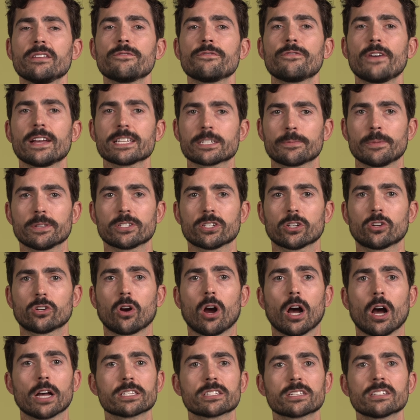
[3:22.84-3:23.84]
investments
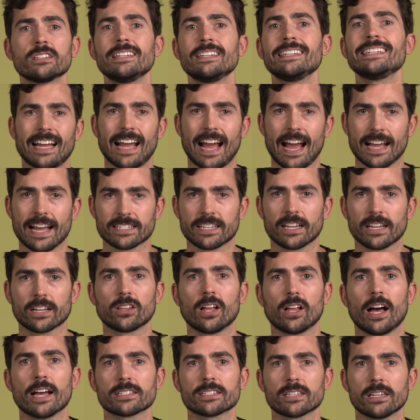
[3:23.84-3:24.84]
across asset
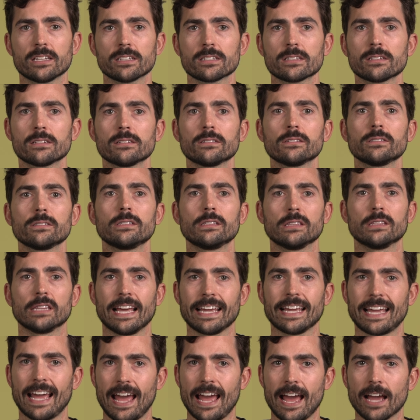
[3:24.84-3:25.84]
classes
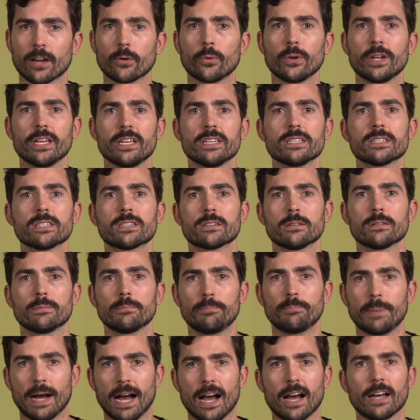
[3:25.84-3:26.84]
like equities,
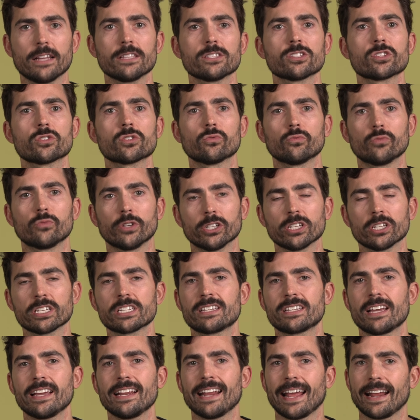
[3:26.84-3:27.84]
bonds, real
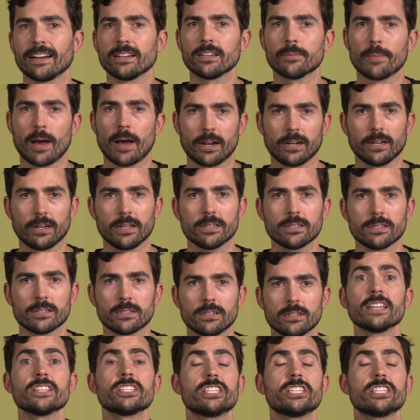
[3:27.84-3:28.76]
estate, and commodities,